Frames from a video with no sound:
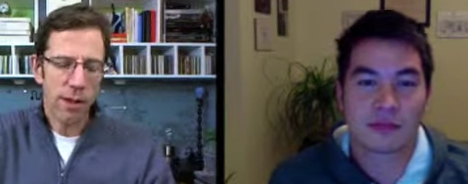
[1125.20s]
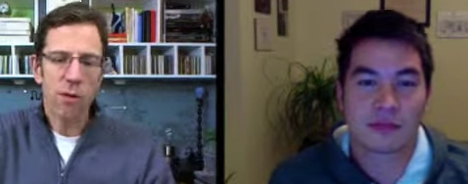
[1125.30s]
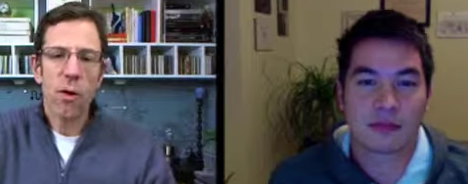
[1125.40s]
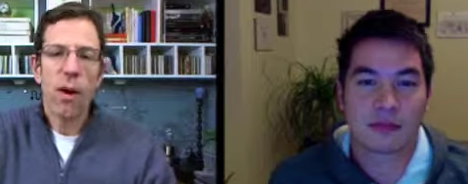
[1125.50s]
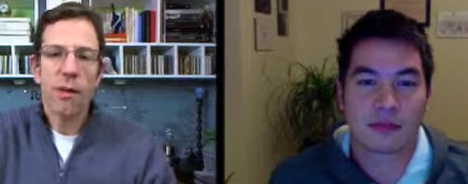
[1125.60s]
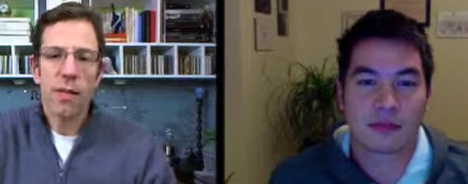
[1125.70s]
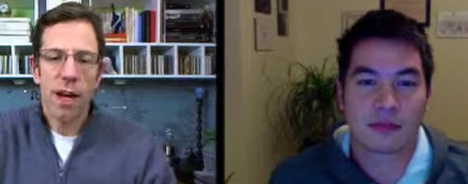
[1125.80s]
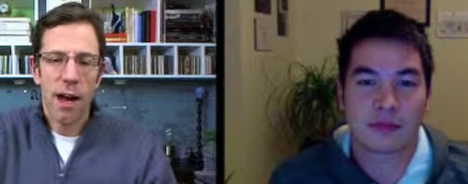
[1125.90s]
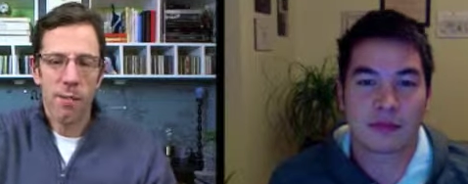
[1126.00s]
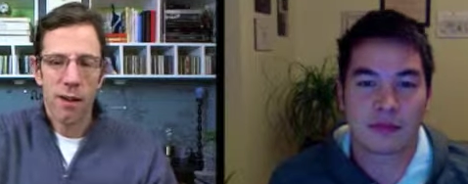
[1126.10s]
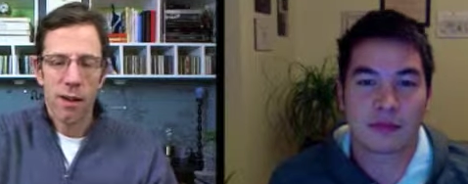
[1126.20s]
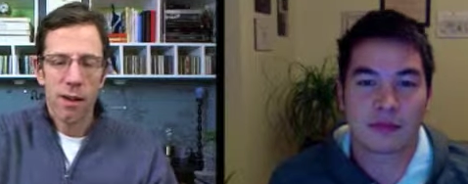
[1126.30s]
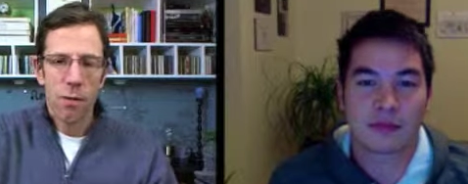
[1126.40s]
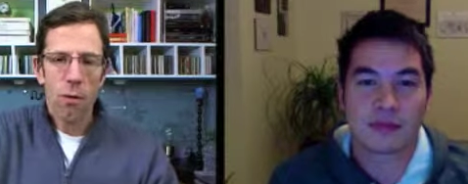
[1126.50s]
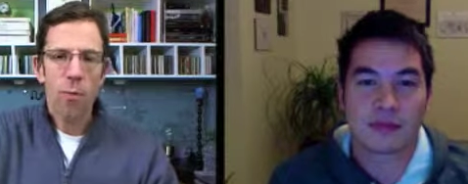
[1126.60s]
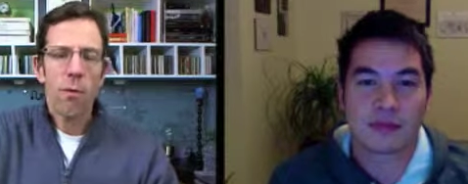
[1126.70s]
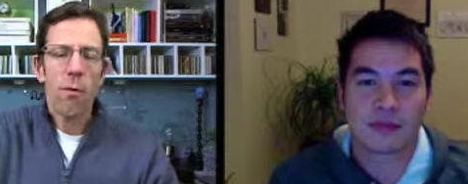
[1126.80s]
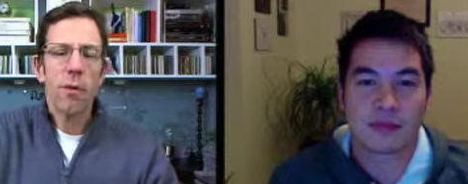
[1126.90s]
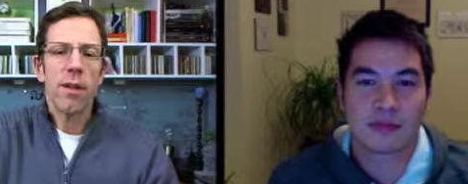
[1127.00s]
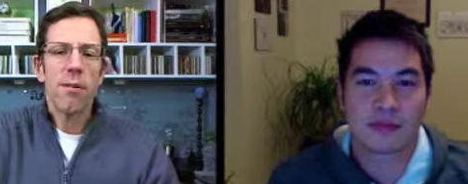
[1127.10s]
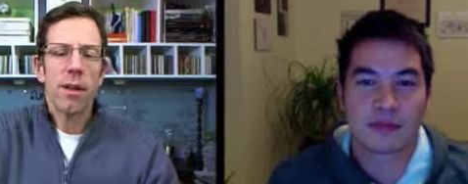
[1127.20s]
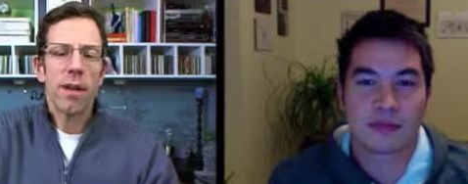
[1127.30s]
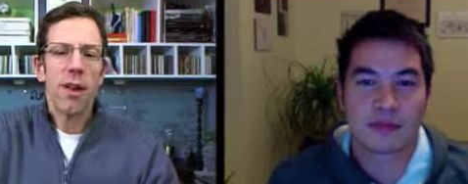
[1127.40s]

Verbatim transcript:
Speaker 1: that you don't have any time. What would what would be